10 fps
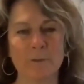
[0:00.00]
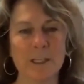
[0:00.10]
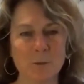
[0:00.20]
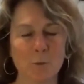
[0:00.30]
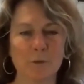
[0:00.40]
of
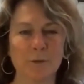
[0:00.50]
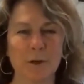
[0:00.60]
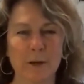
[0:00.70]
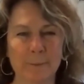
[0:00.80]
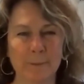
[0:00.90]
these
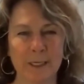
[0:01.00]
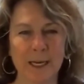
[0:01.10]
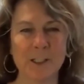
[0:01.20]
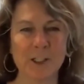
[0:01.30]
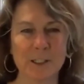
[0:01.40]
workflow
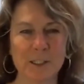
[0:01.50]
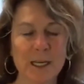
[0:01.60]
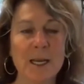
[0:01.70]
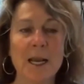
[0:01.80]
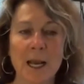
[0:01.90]
applications.
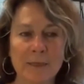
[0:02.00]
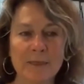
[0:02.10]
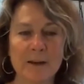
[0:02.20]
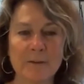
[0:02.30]
And